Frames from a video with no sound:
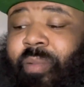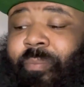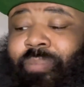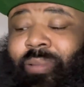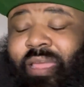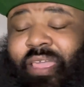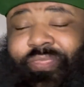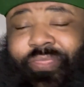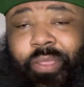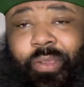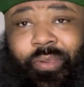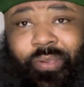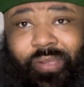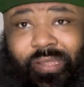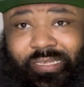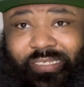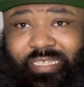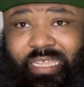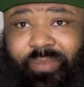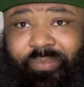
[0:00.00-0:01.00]
play their
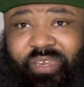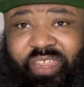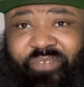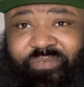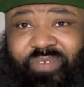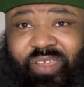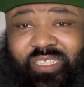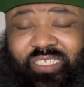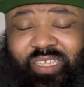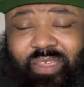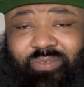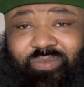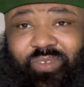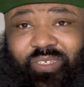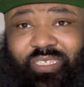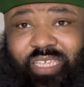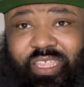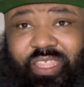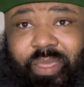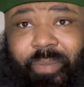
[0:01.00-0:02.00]
good team defense as
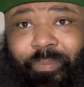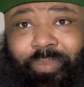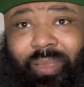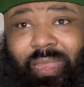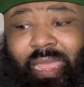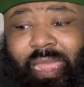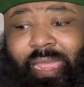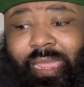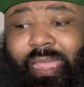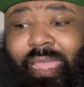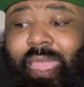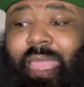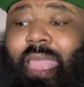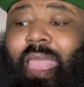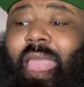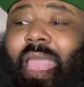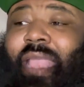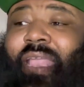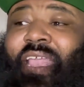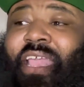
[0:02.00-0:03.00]
we've seen them play,
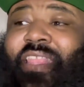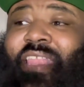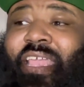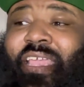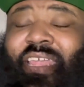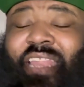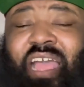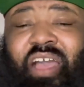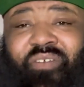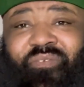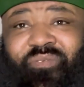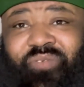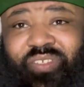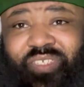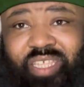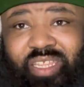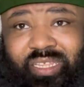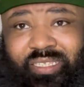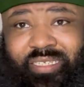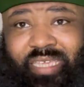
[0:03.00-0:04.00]
and can they get out and
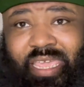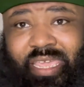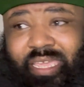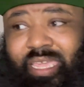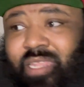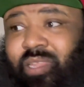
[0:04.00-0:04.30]
facilitate?